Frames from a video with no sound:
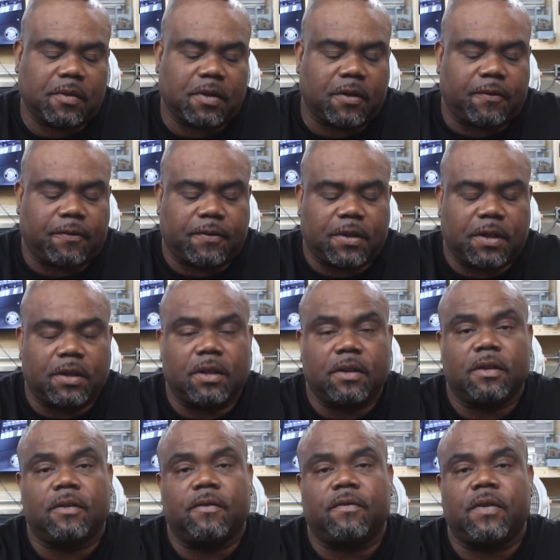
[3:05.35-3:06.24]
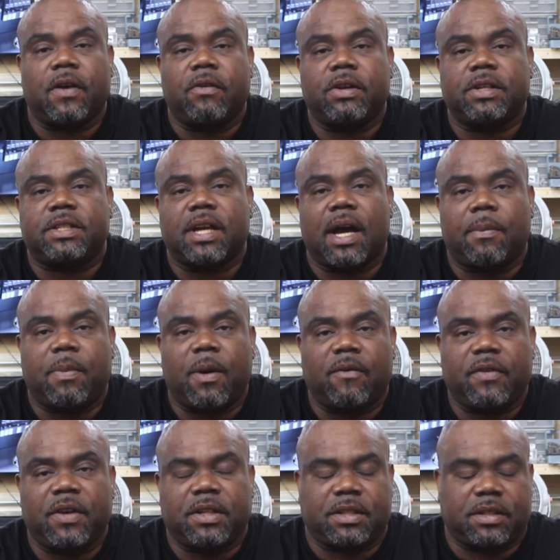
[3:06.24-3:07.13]
the, the, the very top
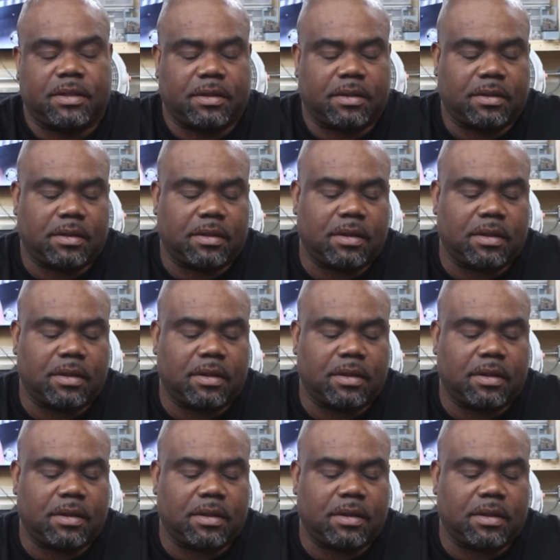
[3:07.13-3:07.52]
of it,